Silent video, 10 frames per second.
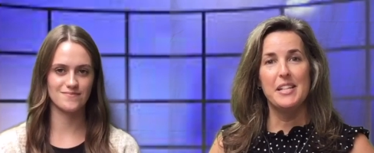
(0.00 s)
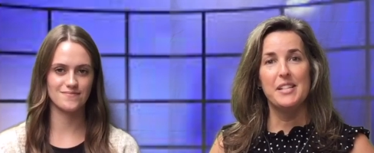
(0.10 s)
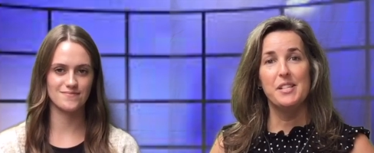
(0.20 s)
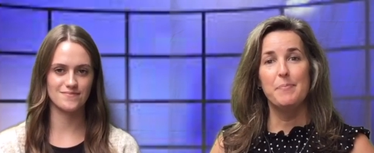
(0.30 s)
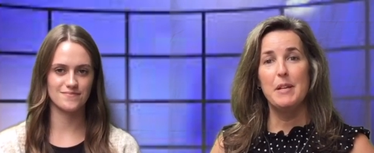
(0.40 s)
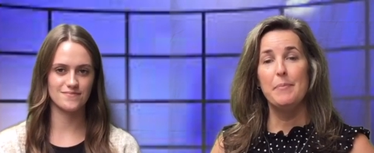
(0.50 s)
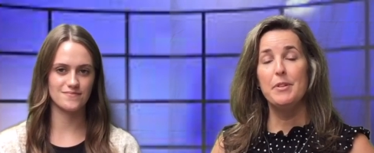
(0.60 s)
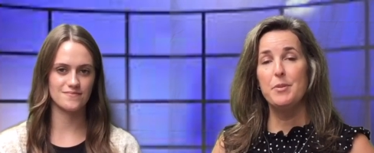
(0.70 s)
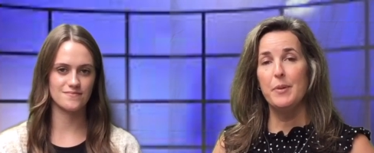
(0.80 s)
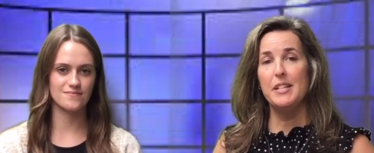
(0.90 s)
Speaker 1: September
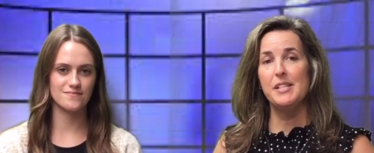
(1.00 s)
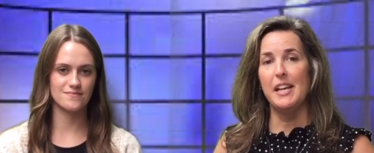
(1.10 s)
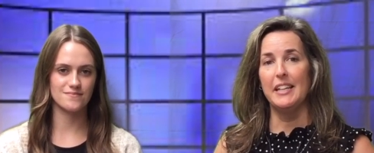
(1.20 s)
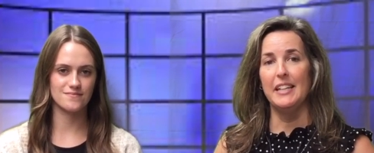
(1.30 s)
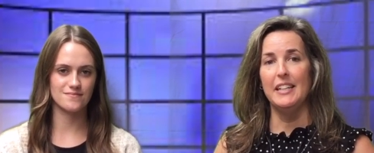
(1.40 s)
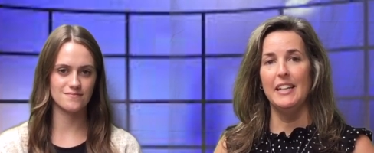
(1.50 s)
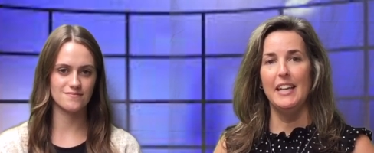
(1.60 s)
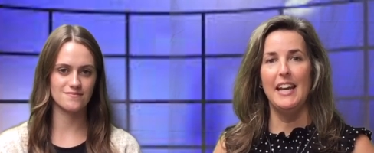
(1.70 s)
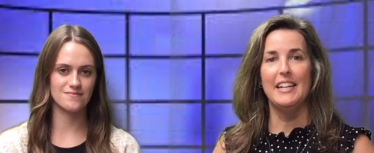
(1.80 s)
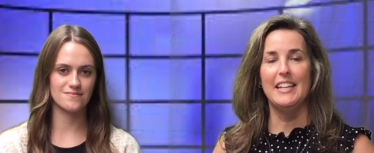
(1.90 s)
22nd,
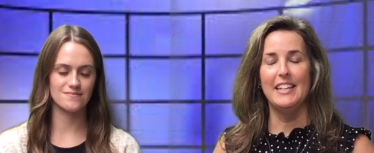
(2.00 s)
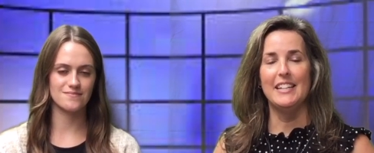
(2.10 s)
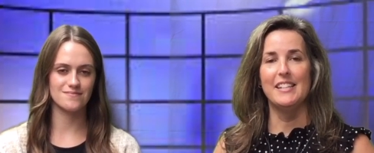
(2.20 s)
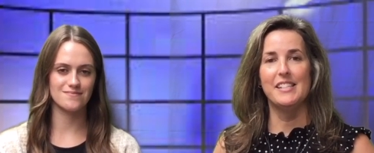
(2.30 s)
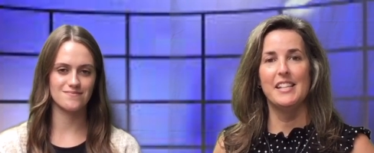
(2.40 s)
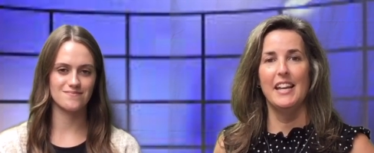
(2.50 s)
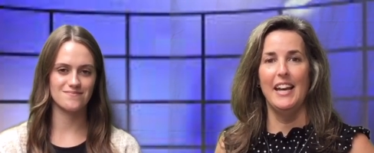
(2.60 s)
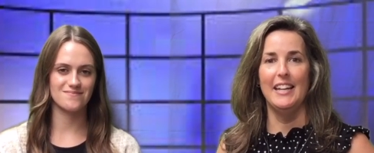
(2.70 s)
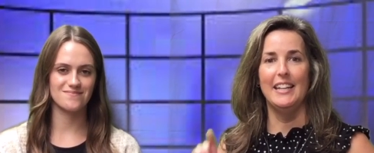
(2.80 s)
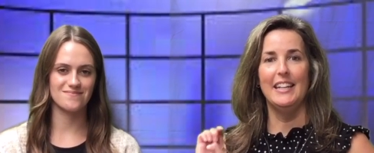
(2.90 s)
and it is
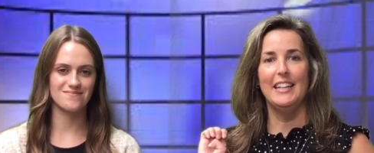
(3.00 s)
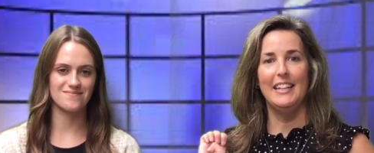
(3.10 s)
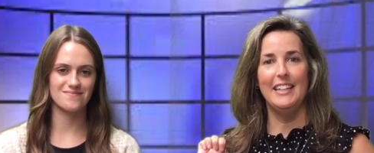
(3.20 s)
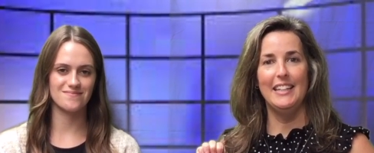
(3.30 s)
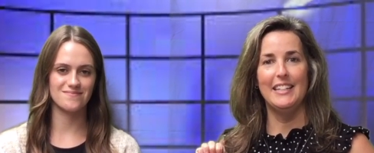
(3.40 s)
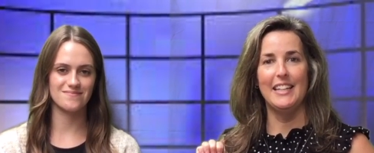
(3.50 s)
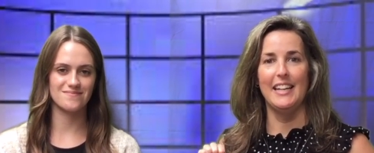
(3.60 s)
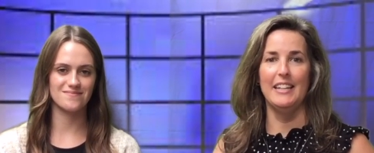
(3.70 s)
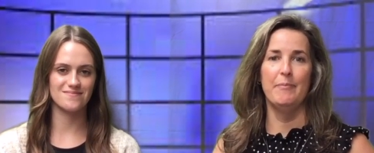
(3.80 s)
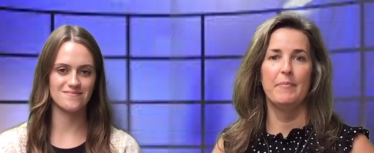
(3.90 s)
an E
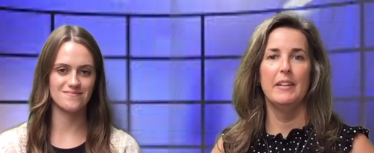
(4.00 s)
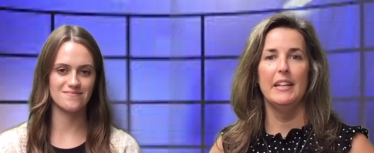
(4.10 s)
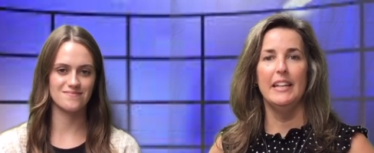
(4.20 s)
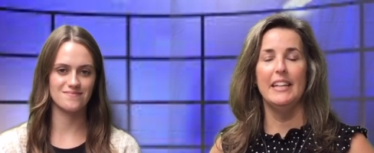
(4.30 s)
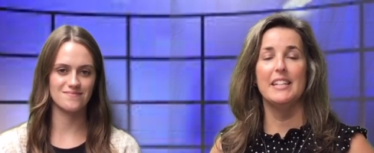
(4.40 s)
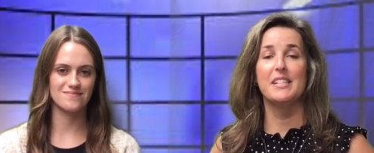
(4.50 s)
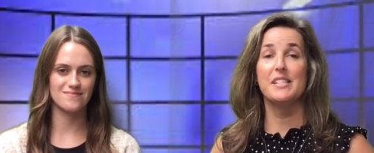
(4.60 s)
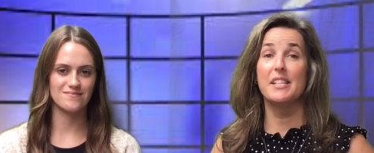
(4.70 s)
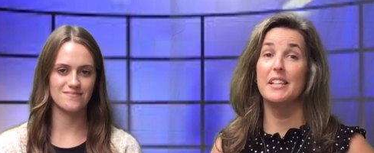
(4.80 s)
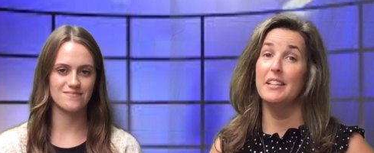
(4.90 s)
Day. It is
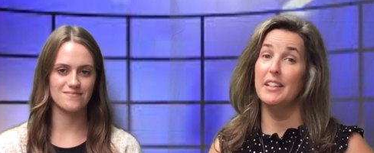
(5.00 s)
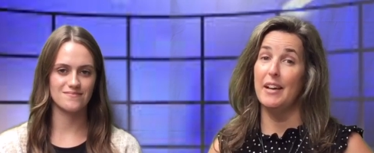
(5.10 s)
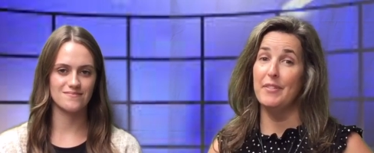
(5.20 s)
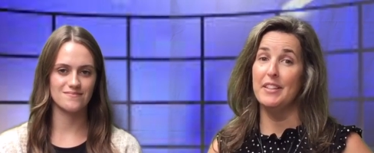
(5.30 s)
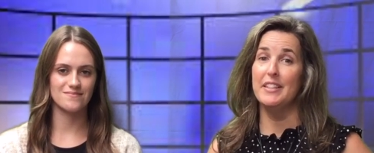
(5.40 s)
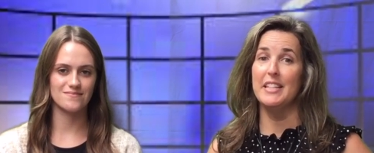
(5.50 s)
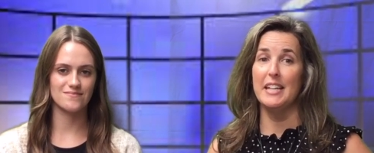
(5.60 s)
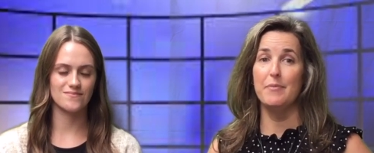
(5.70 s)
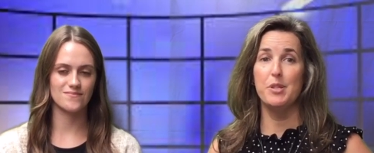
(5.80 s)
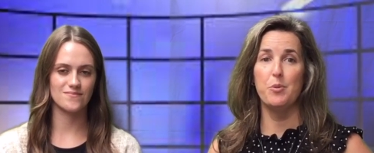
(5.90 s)
the 11th
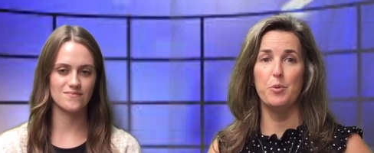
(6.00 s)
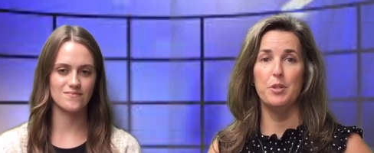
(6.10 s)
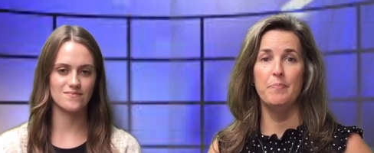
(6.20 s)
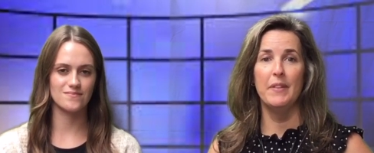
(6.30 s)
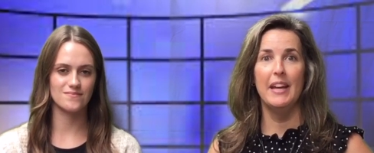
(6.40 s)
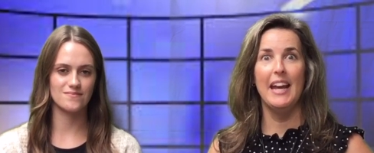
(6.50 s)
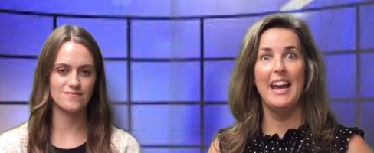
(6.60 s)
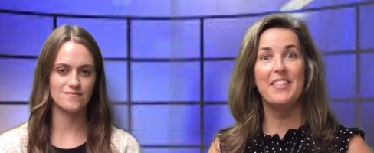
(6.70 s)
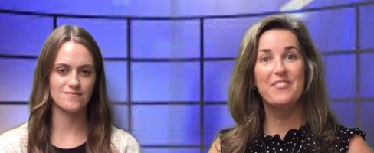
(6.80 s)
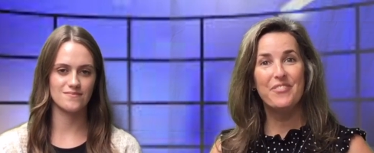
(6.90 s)
day of school
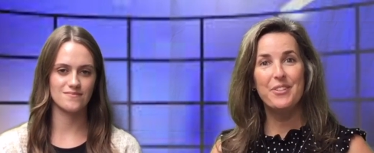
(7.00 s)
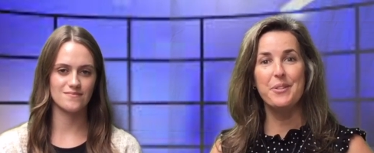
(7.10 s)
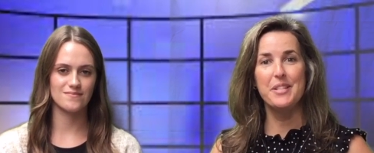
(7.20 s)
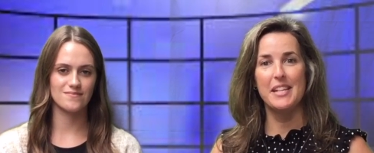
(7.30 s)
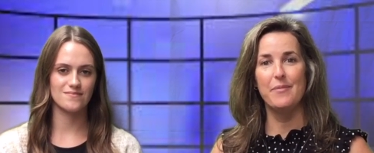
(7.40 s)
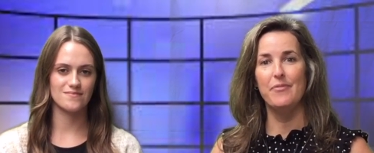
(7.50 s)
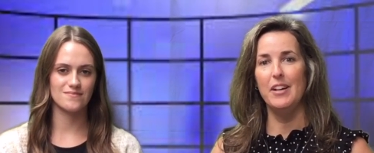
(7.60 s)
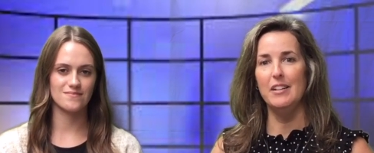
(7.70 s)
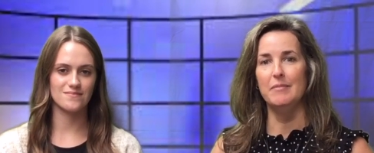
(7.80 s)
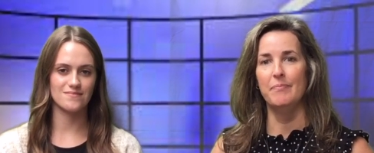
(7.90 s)
and the first day of
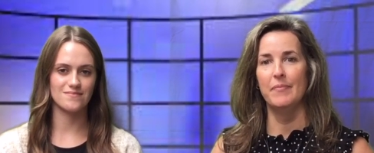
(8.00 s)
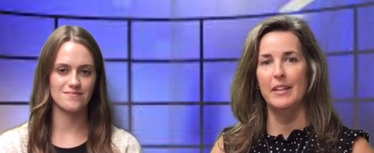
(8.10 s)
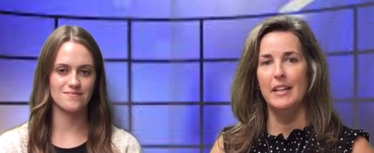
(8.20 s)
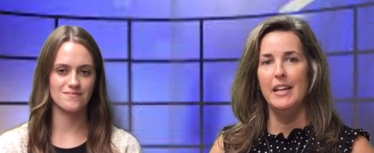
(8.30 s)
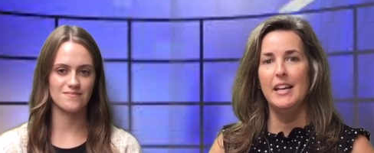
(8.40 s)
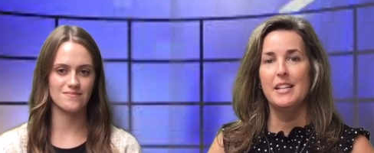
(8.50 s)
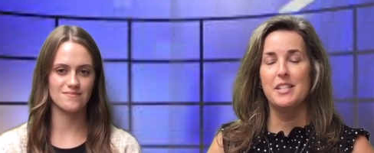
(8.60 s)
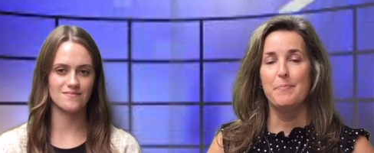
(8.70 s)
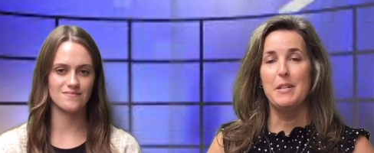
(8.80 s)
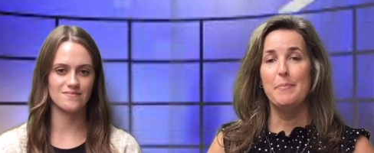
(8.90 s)
fall.
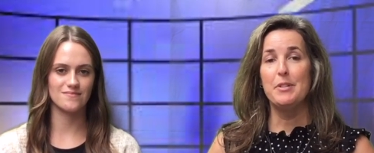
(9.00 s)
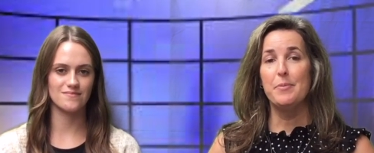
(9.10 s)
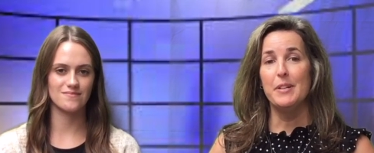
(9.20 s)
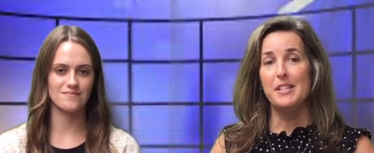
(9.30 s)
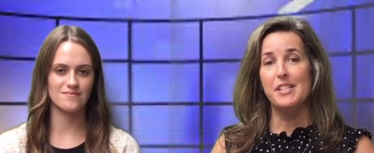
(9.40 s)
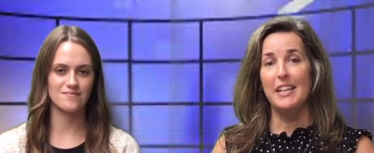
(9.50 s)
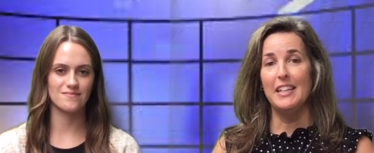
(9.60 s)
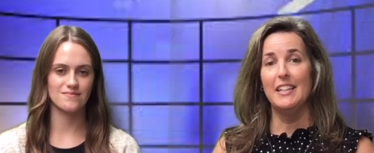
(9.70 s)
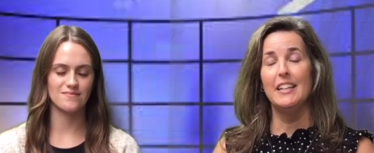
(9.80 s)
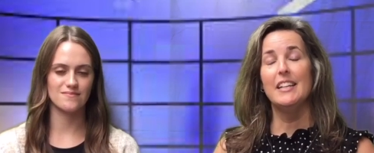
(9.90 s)
September
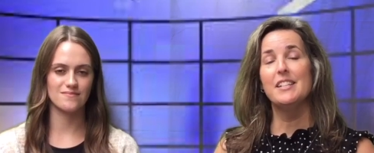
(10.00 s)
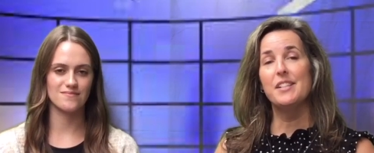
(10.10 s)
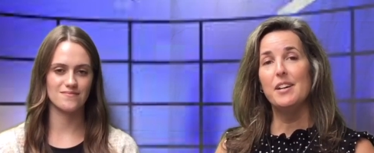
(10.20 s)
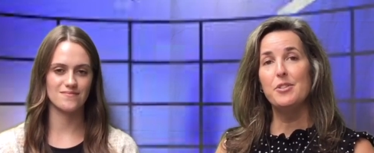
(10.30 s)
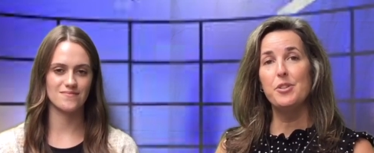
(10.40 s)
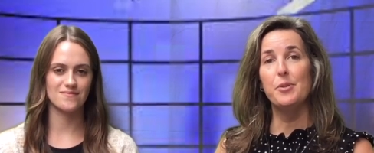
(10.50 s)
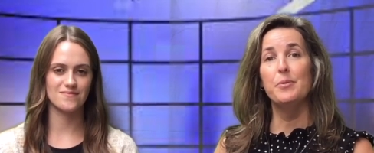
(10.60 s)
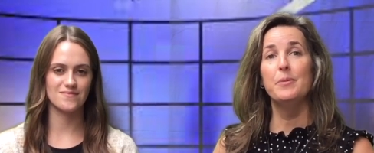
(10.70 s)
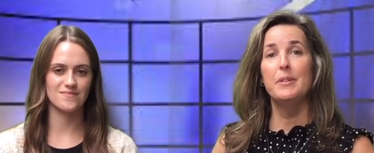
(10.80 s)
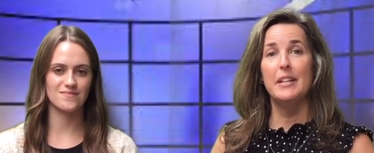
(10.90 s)
22nd is
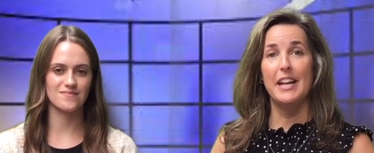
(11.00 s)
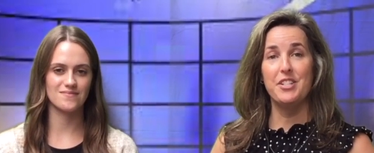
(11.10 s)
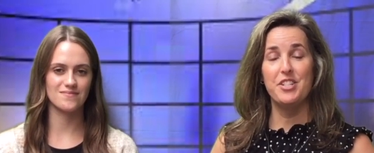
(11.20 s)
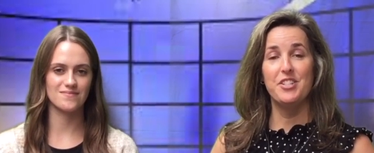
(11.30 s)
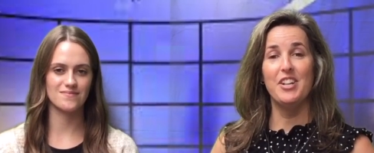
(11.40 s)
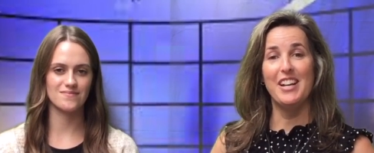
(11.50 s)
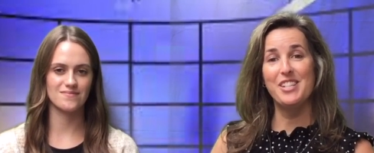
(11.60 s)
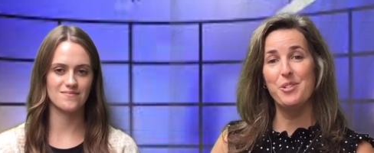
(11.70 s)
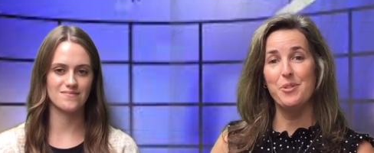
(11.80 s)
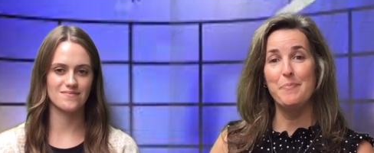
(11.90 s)
also National
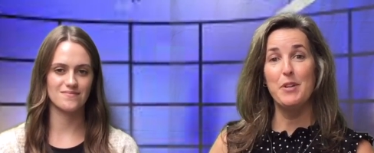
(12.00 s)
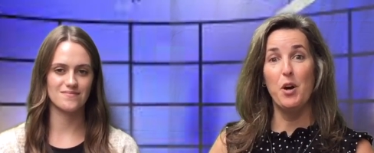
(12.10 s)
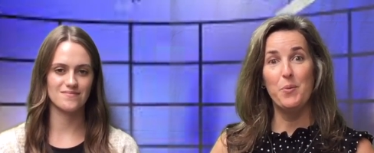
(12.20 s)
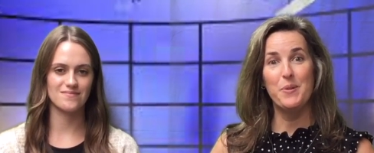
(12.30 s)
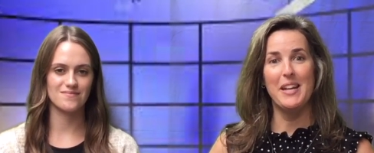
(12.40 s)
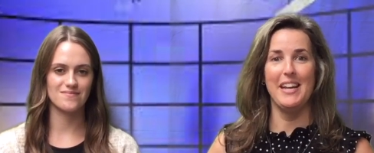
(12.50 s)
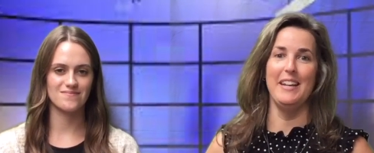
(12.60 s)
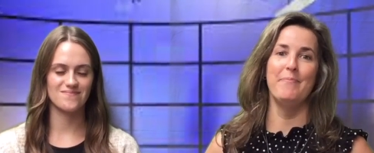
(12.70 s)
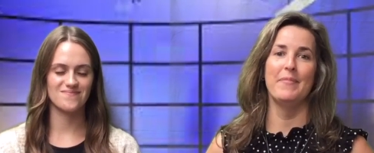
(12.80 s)
Ice Cream Cone Day.